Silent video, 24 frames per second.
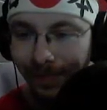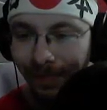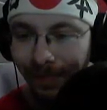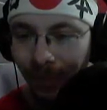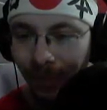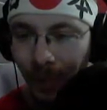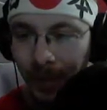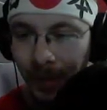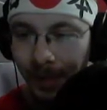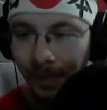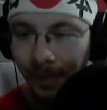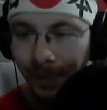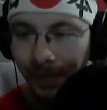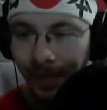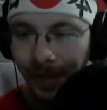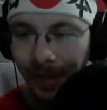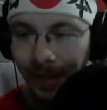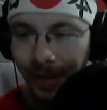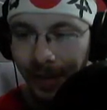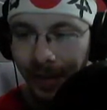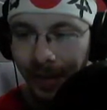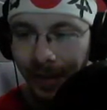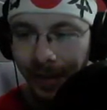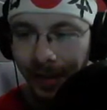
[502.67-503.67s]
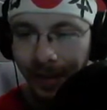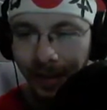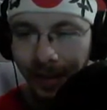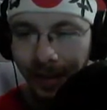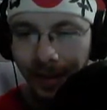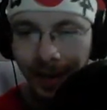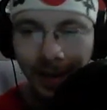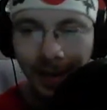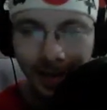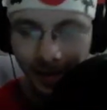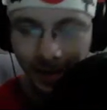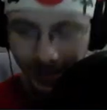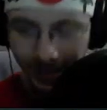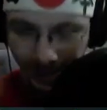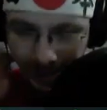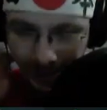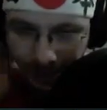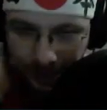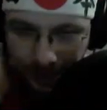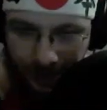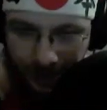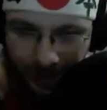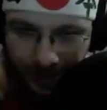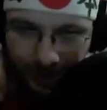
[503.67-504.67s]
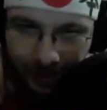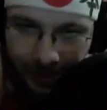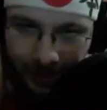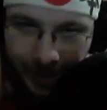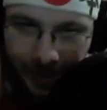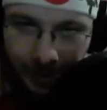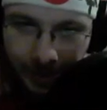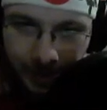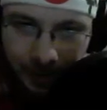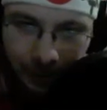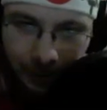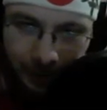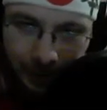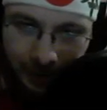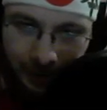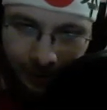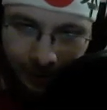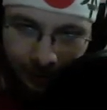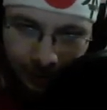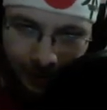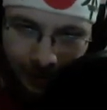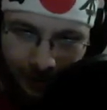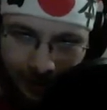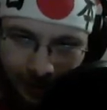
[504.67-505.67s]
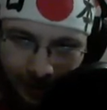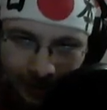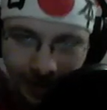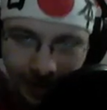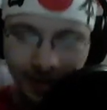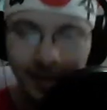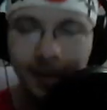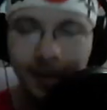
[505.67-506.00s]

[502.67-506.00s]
Whoops. That is also something that could happen with